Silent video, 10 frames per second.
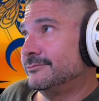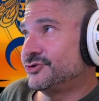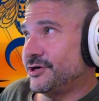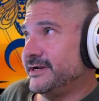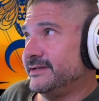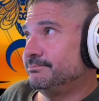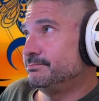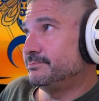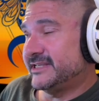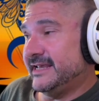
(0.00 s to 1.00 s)
try to
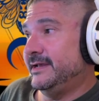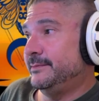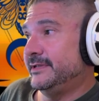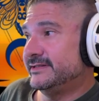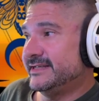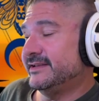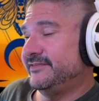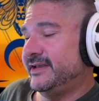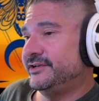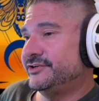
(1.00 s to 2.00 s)
scam and take
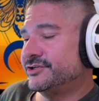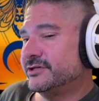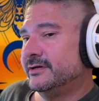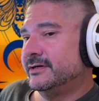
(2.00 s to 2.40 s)
advantage.